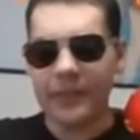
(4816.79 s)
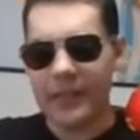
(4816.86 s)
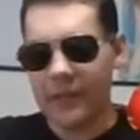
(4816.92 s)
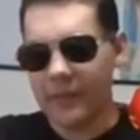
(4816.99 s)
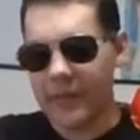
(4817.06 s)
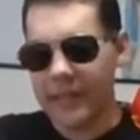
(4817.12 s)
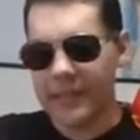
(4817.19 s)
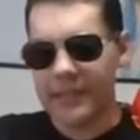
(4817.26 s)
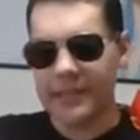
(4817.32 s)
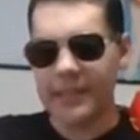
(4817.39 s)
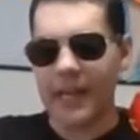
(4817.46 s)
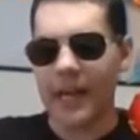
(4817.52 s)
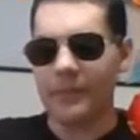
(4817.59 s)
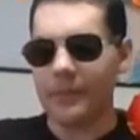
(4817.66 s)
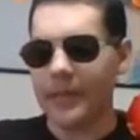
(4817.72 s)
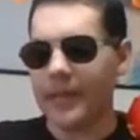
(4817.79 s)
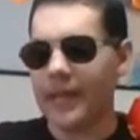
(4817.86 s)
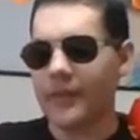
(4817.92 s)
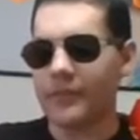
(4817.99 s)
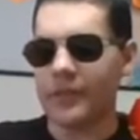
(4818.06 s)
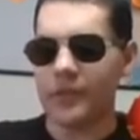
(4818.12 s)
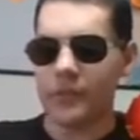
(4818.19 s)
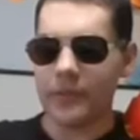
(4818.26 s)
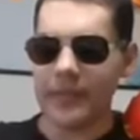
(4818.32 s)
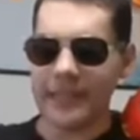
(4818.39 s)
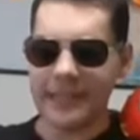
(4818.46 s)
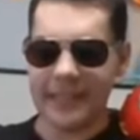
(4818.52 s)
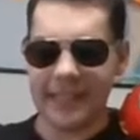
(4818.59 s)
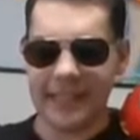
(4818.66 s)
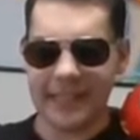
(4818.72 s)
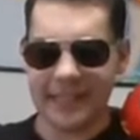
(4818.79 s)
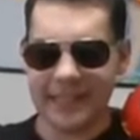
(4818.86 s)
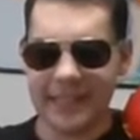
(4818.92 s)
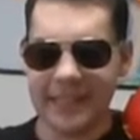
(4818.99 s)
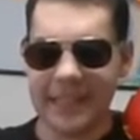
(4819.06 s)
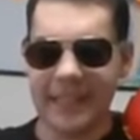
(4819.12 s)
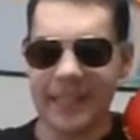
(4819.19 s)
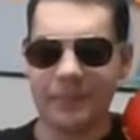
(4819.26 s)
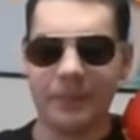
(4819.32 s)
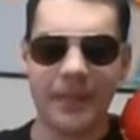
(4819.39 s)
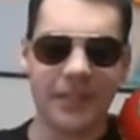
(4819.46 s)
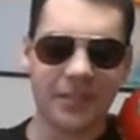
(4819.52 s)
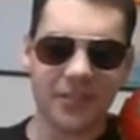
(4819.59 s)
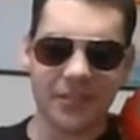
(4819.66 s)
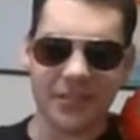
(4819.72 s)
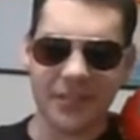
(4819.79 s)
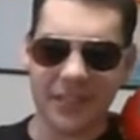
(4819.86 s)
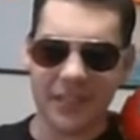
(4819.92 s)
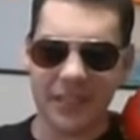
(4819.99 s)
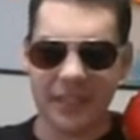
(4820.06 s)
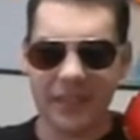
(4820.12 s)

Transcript: They wanted to stop like every twenty seconds to take pictures.